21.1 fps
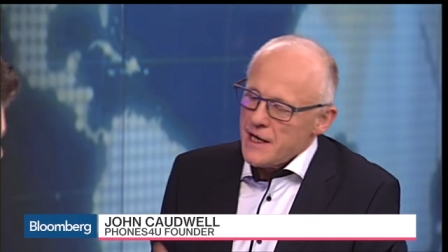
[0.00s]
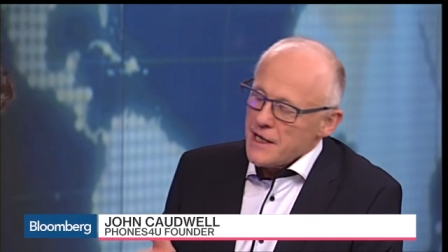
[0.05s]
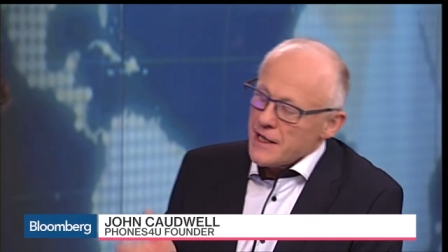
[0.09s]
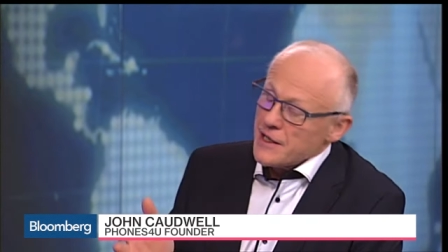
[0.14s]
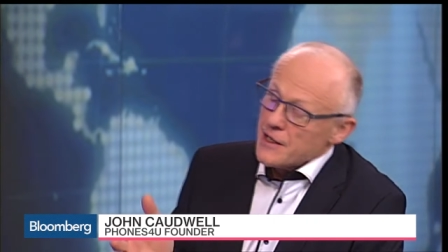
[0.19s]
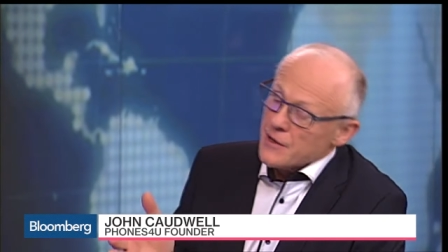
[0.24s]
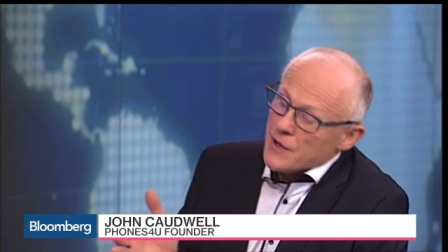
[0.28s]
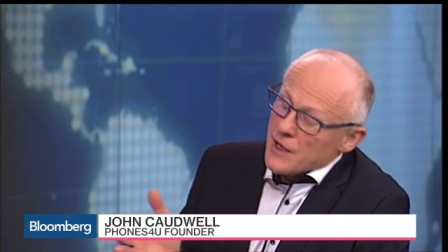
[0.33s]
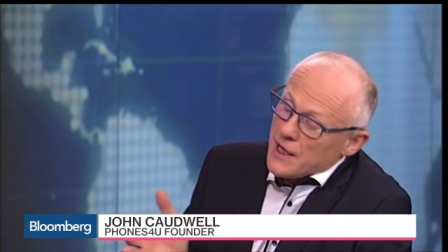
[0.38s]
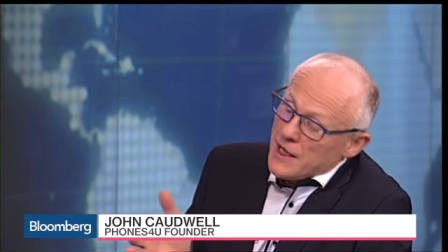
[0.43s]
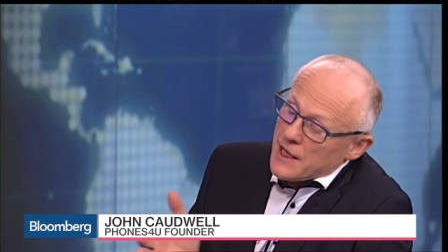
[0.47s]
You
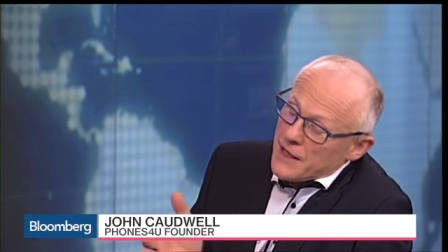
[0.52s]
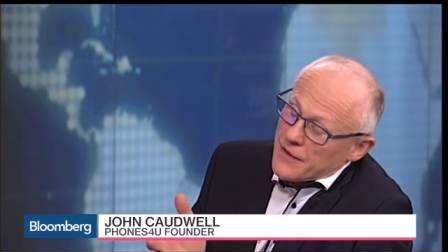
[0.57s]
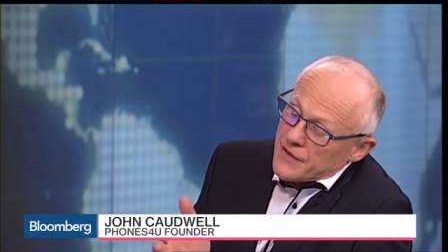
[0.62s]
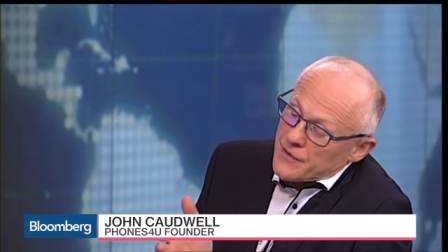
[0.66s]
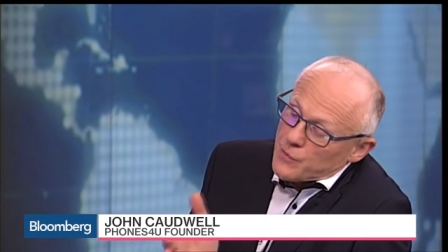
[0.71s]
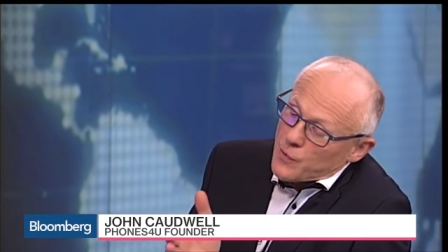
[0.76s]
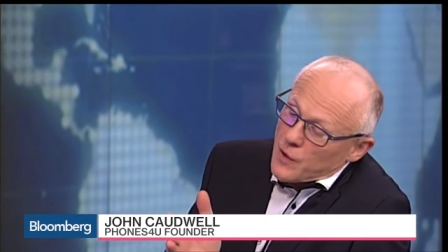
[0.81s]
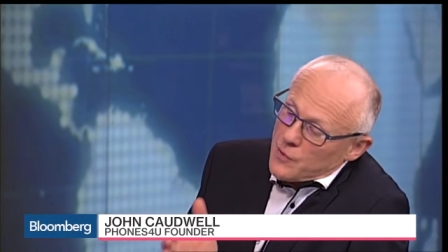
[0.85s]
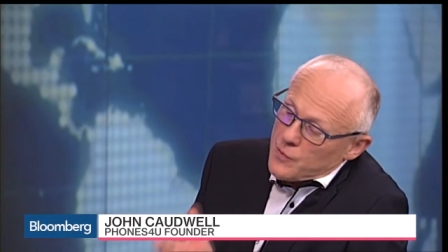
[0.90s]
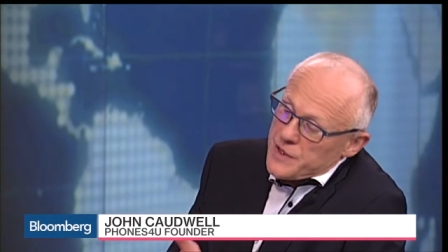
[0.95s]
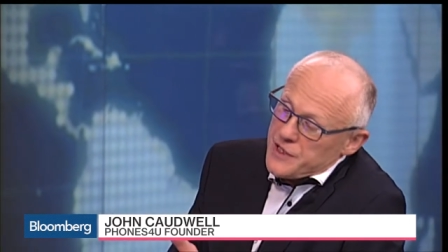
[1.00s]
know,
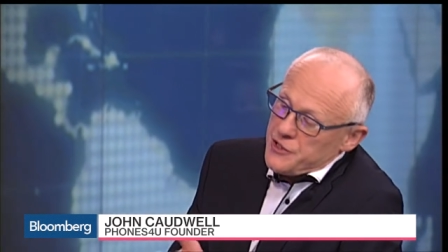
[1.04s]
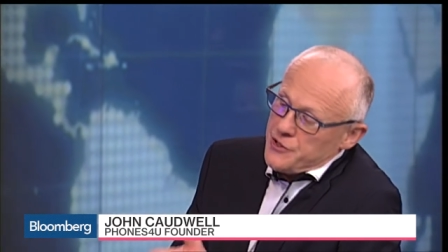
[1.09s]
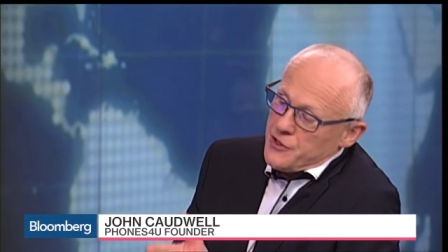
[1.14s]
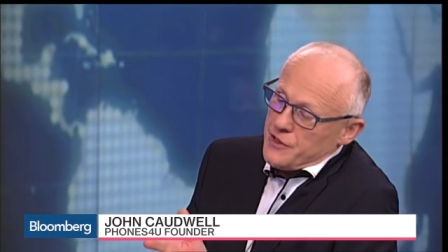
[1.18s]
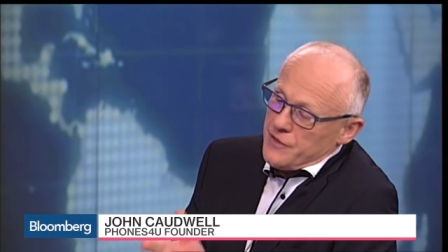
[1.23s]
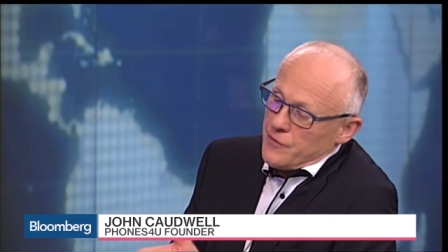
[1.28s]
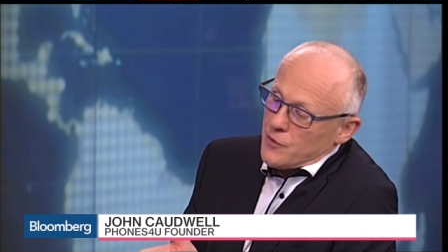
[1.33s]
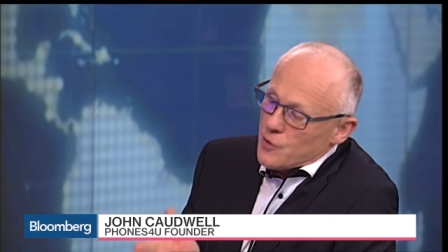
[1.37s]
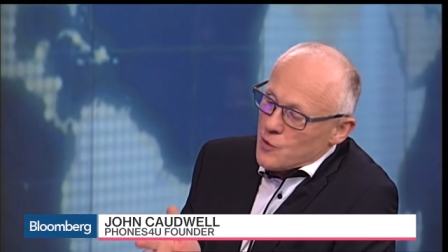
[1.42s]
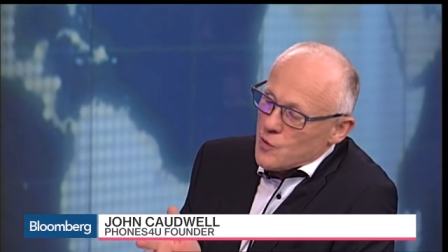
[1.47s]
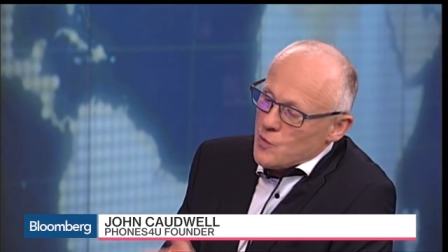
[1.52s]
what we should
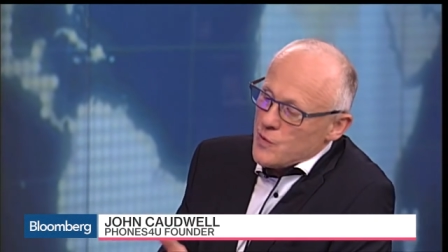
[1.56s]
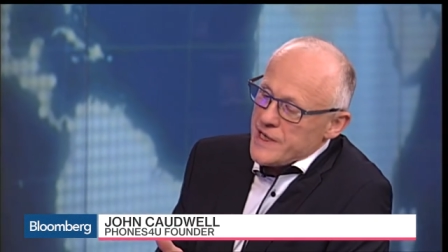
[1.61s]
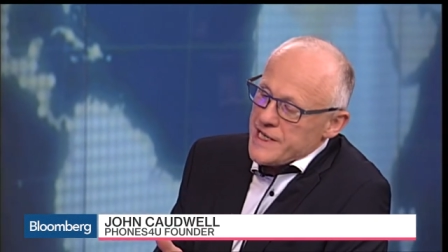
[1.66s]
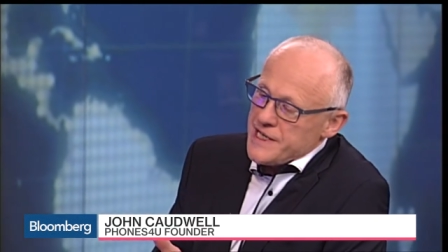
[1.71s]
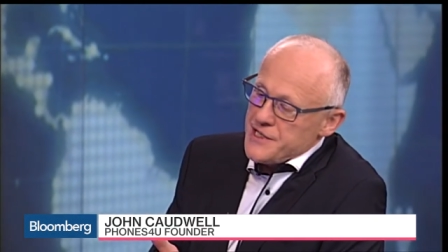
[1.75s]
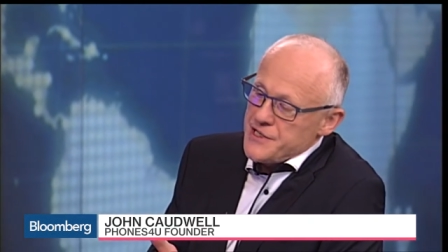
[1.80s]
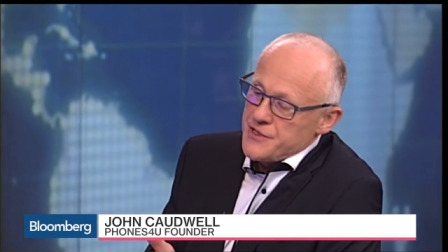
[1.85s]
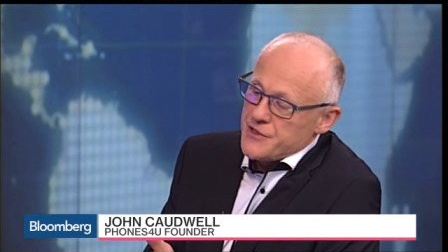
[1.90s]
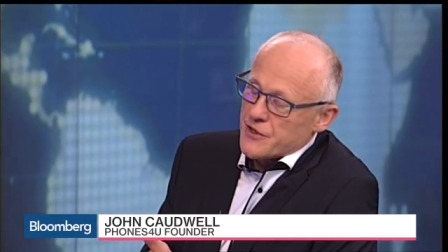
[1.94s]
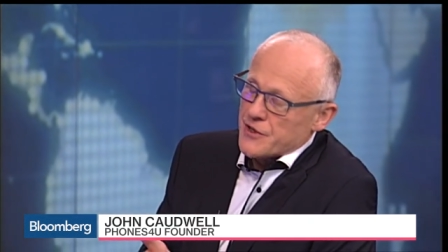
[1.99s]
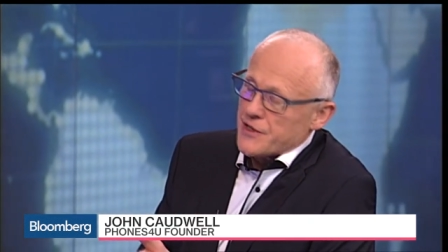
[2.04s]
have
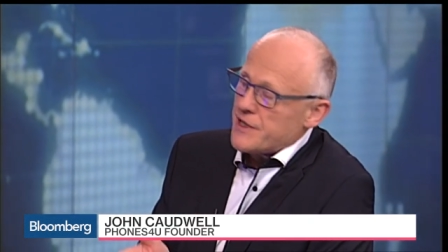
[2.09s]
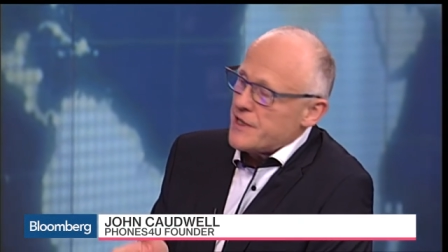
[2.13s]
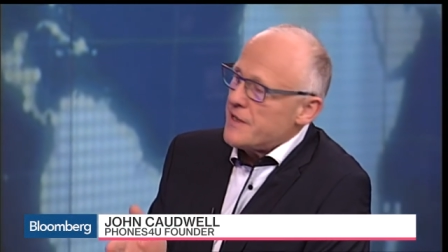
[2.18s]
always done,